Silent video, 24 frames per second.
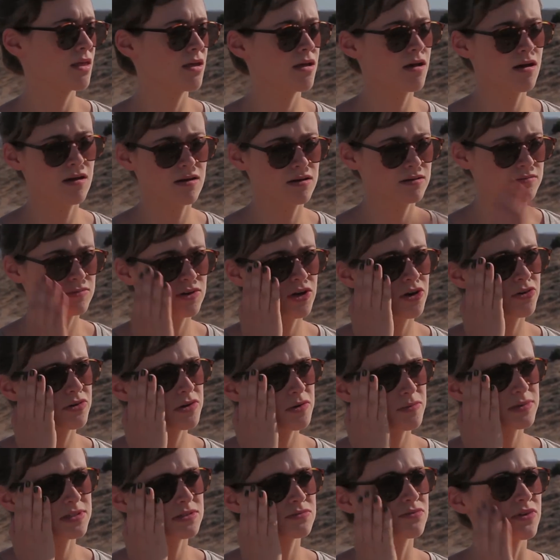Uh, no, he
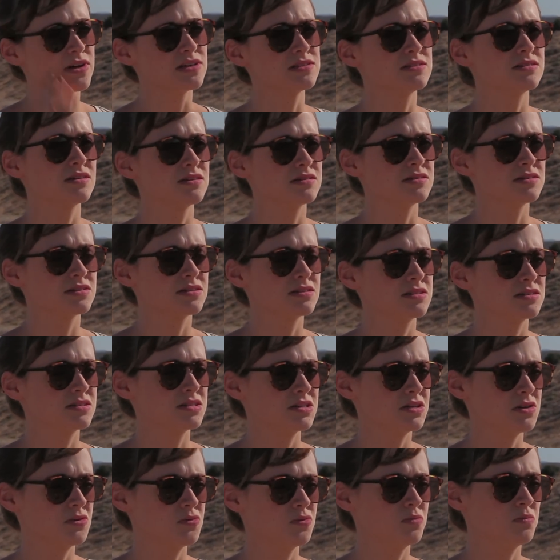wasn't racist.
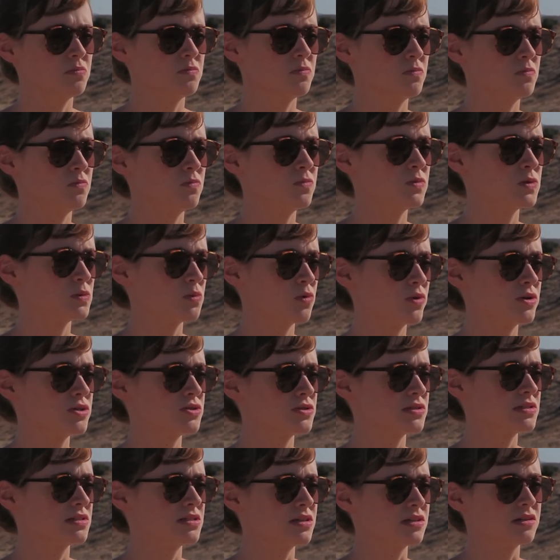He was more
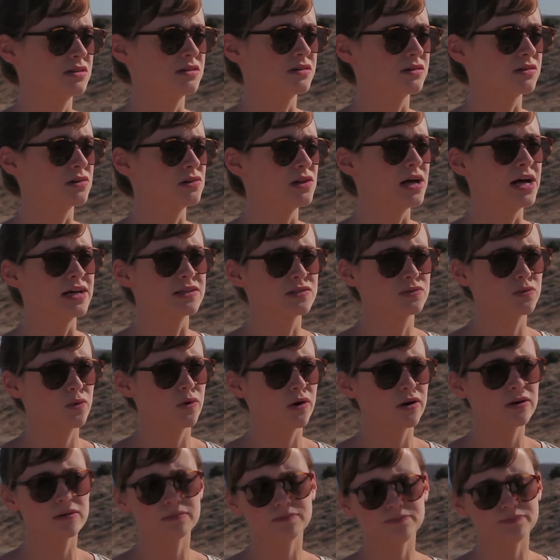interested in a class
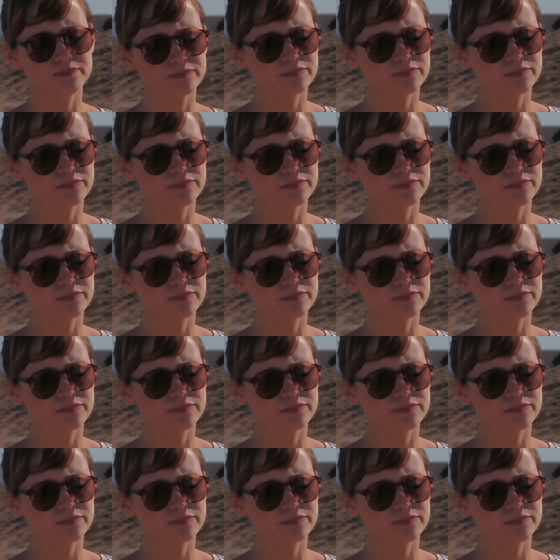war,